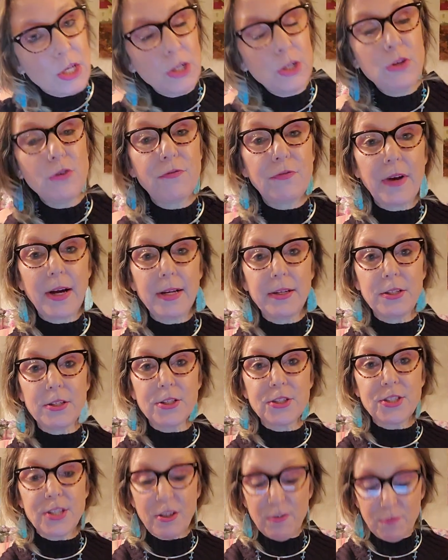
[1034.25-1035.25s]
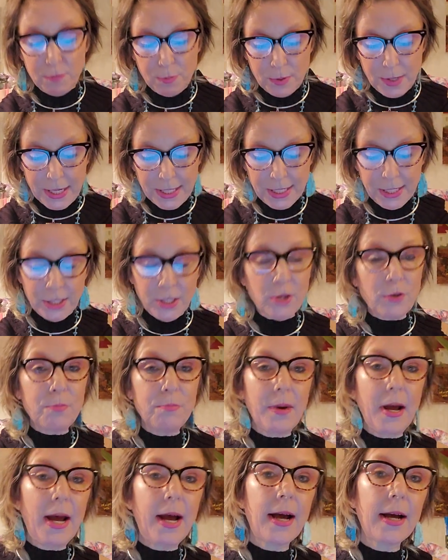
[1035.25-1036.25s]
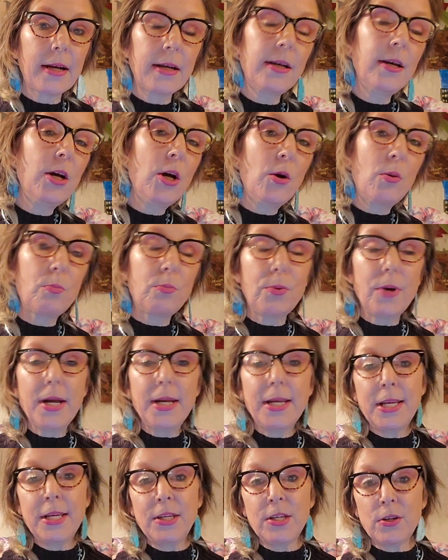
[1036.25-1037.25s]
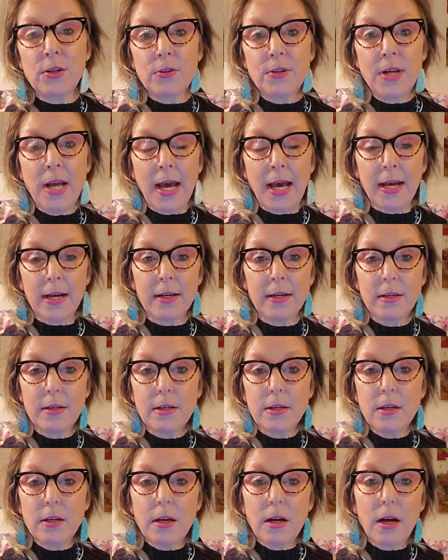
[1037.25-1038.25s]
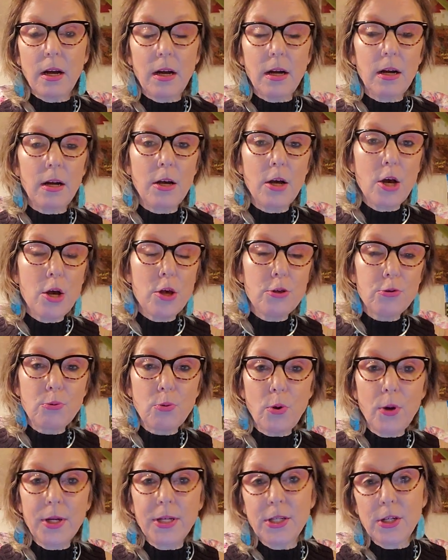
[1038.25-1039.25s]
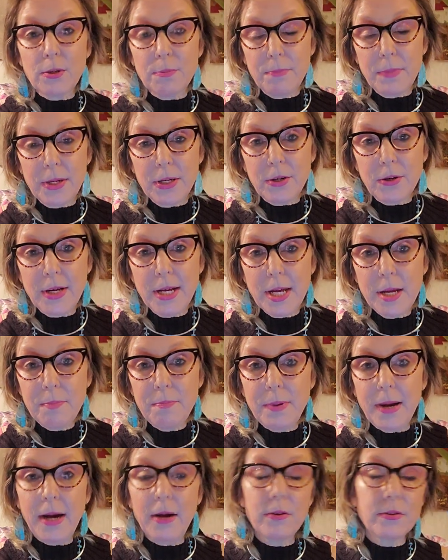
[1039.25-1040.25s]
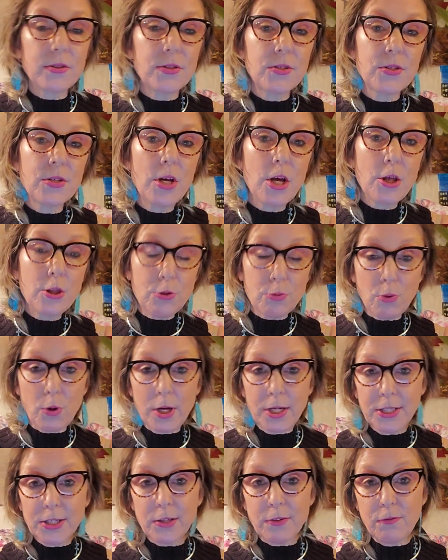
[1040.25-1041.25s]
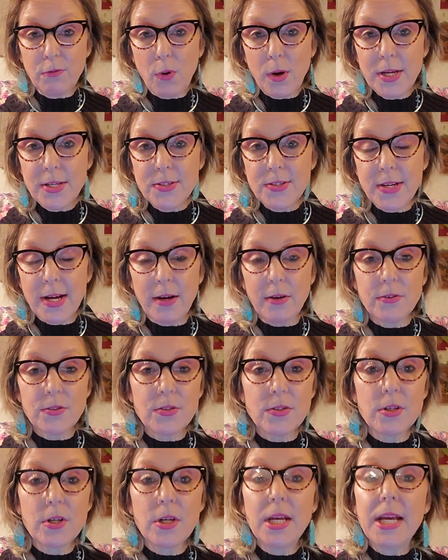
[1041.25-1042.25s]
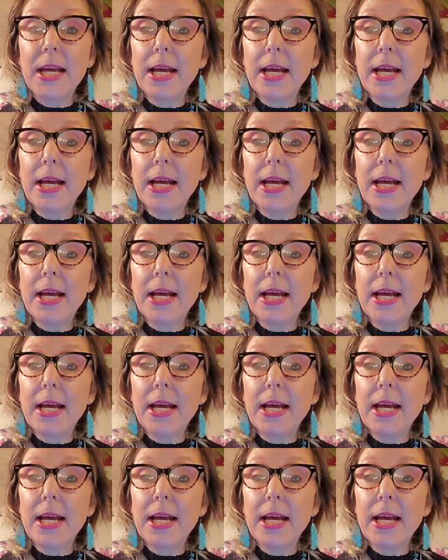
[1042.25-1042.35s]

You find yourself breaking your back, breaking your neck, uh, throwing your, your hip out, throwing your voice out.